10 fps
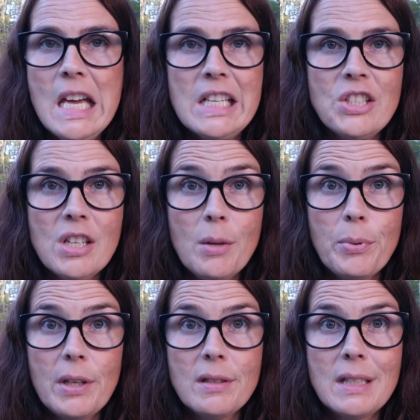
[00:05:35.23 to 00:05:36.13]
she got
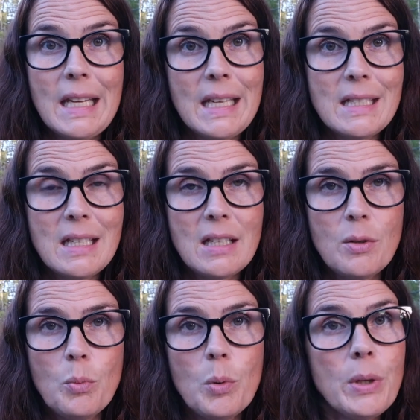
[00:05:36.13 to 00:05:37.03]
bred on day
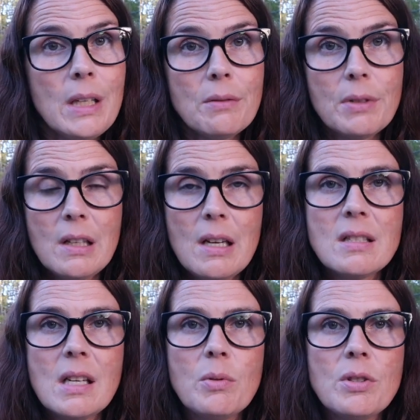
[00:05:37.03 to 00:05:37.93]
18. Well, we didn't
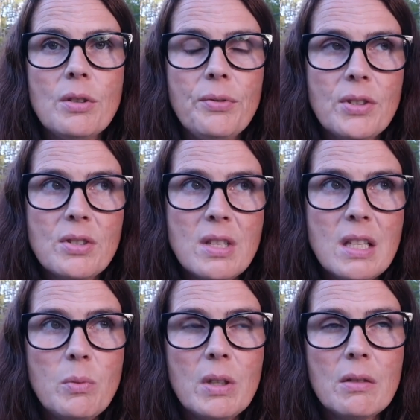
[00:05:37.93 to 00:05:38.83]
realize that was her first
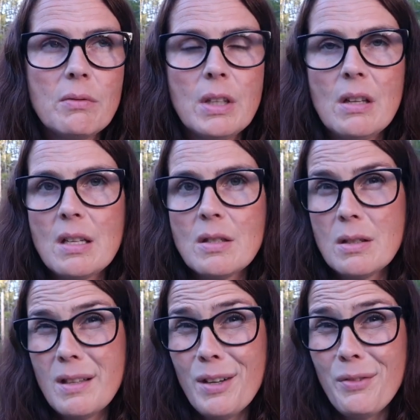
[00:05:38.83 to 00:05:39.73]
heat. We didn't realize
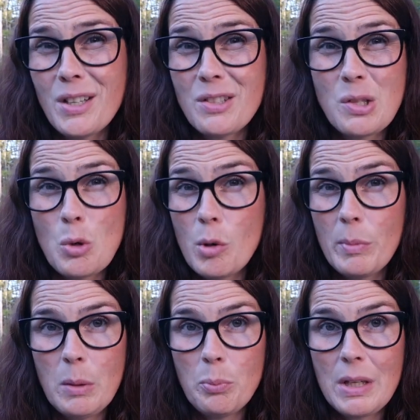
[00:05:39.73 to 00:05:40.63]
none of ours
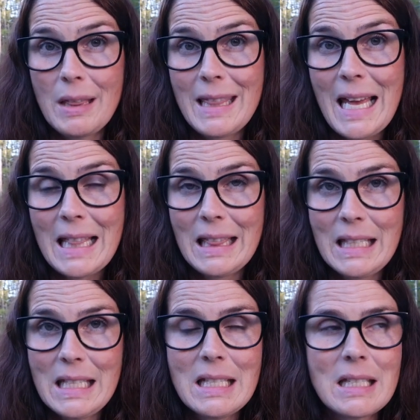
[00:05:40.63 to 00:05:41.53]
normally breed that
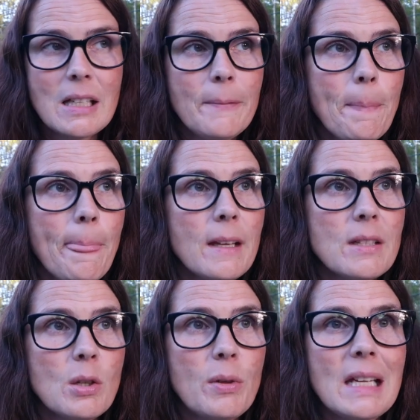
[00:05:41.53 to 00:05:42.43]
late.
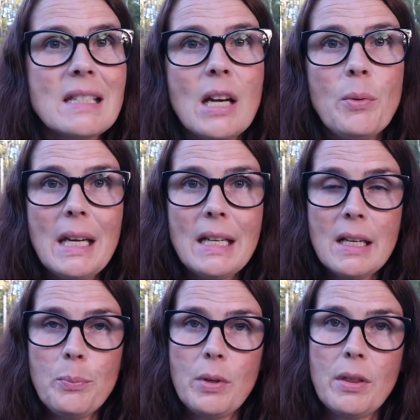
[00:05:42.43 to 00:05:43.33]
So that's how we ended
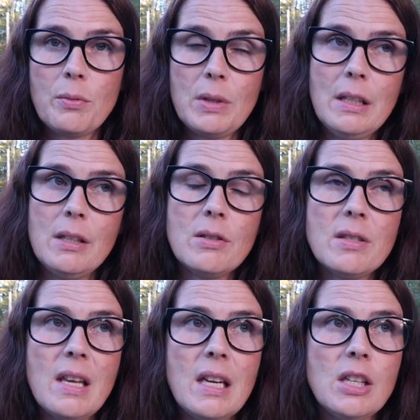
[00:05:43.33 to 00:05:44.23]
up with three litters
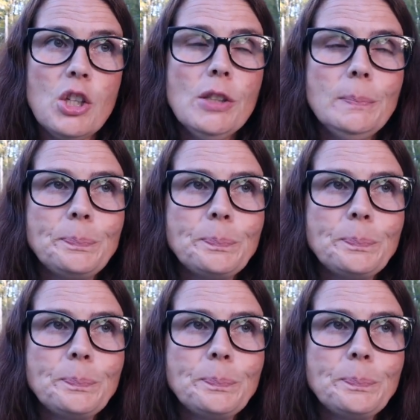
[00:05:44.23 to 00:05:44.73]
that year.